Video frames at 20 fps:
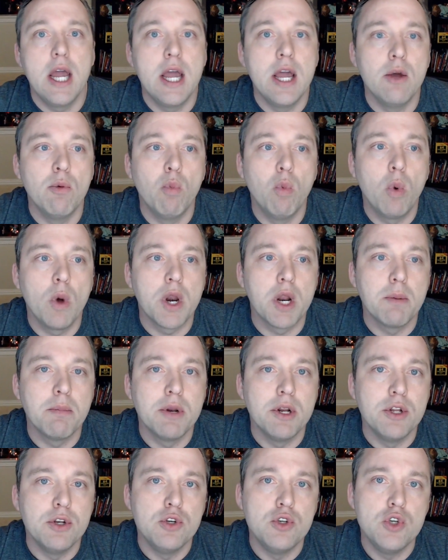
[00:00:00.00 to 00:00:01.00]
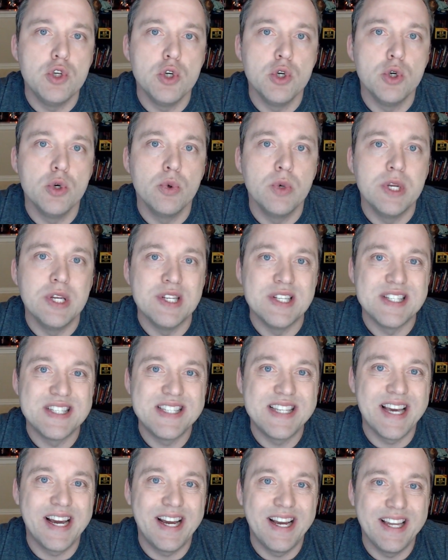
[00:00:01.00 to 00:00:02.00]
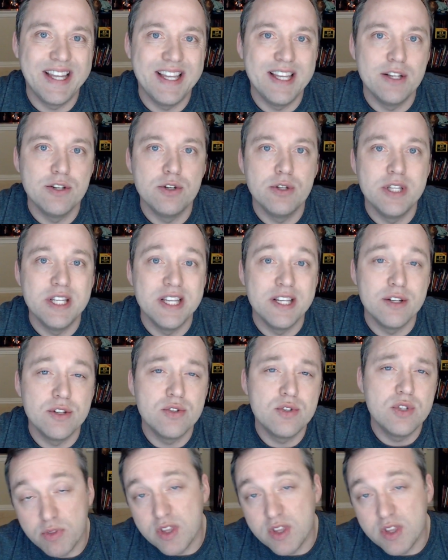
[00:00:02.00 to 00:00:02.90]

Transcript: and what I'm going to do is tie into the